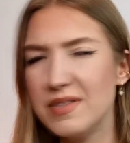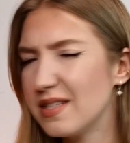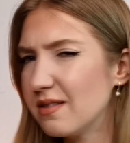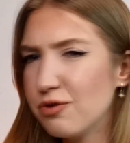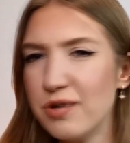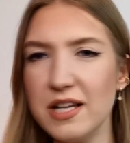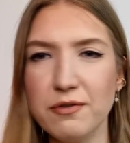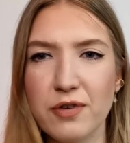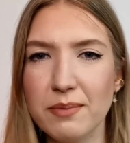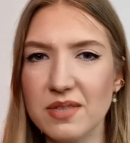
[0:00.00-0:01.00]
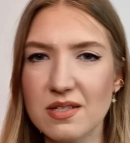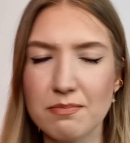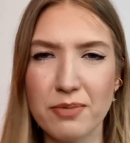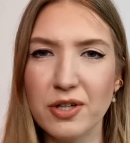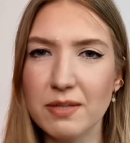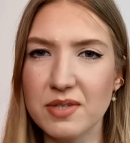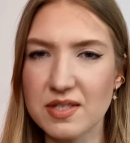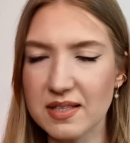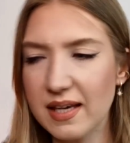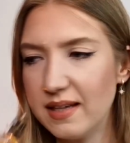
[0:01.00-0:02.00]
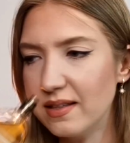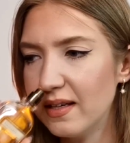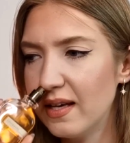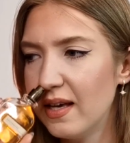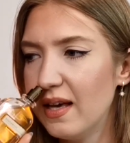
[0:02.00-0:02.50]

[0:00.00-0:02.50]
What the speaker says: straight from this bergamot skin.